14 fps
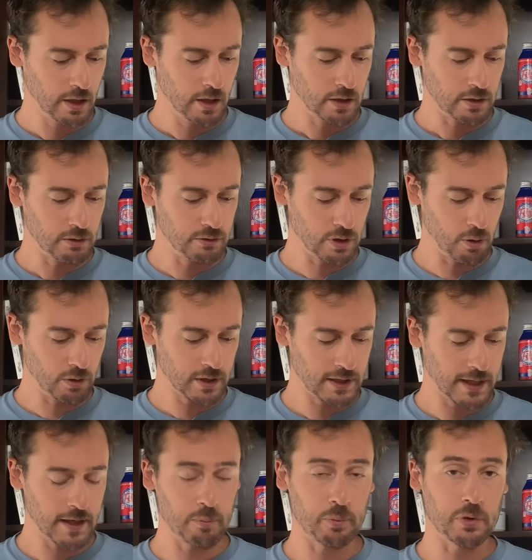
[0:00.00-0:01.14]
You don't
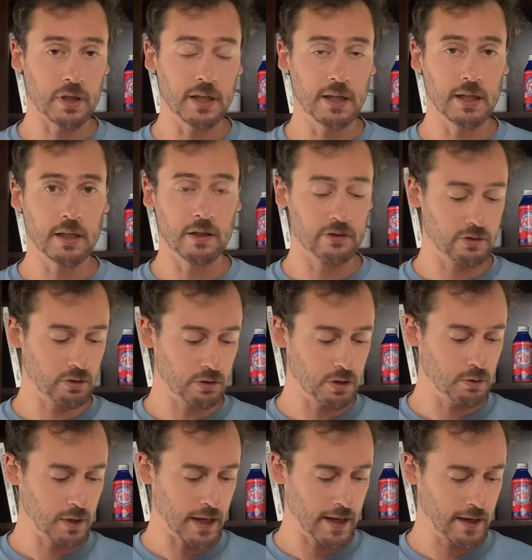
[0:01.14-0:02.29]
get bleeding until
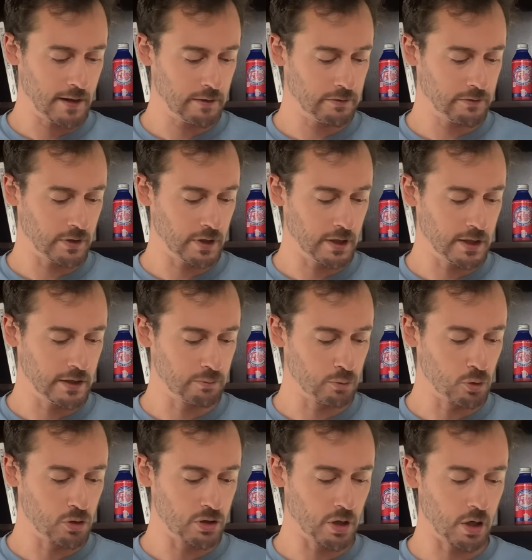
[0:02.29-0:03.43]
you have his
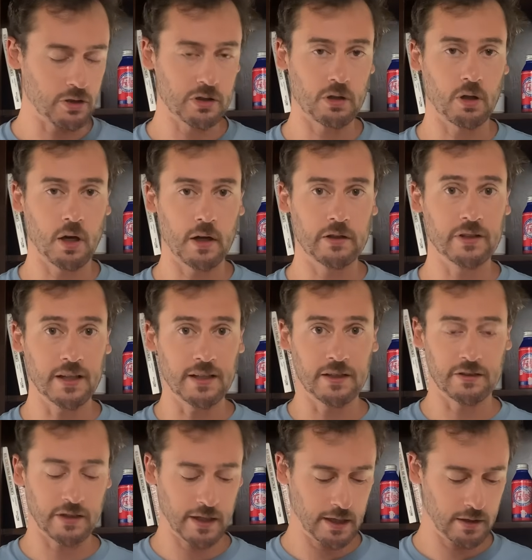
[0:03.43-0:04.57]
Mooncharged Claws in
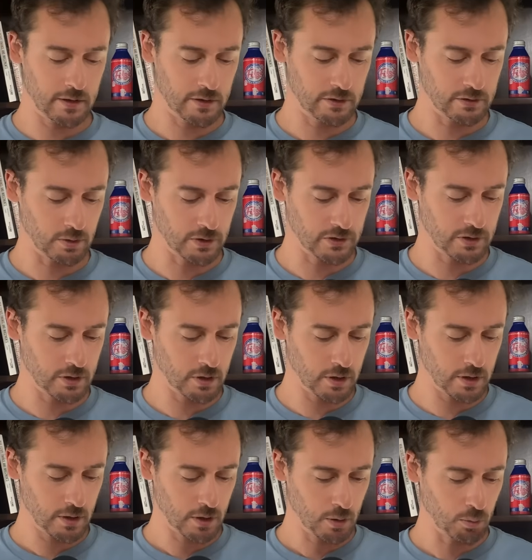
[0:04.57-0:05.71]
his kit, so it's
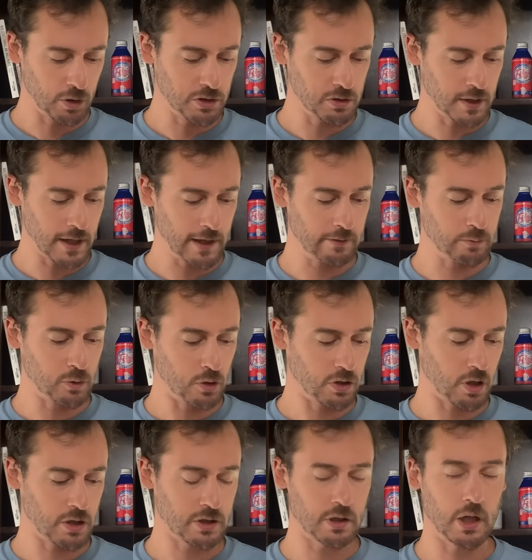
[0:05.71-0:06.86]
good once you have
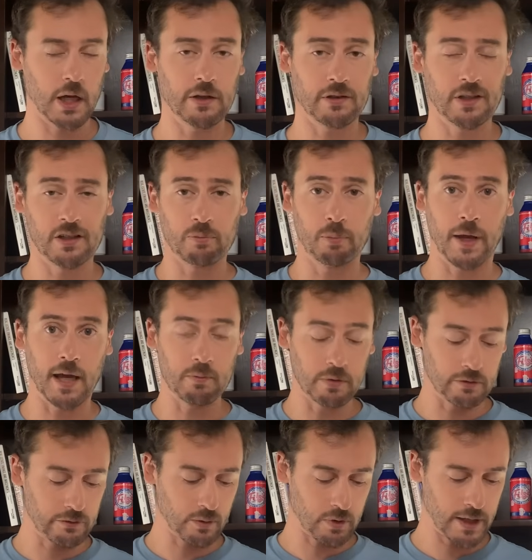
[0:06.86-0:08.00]
Mooncharged Claws, and it's bad
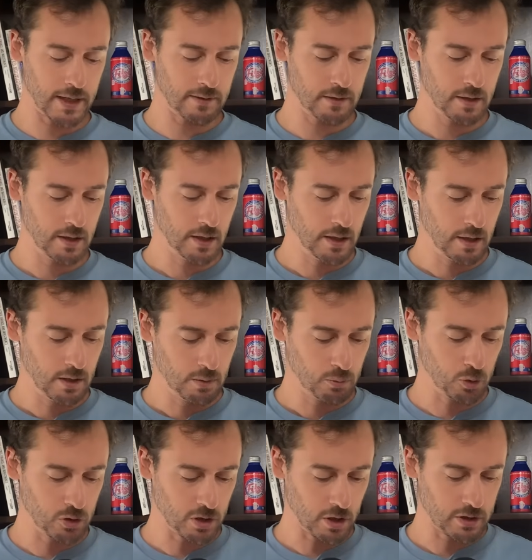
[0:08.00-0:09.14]
before that.
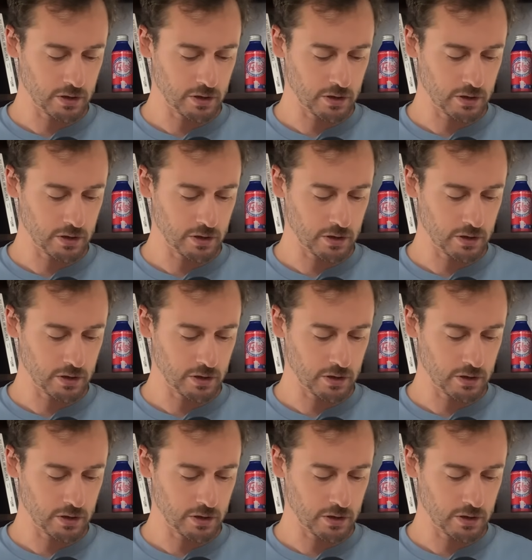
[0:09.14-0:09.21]
Mooncharged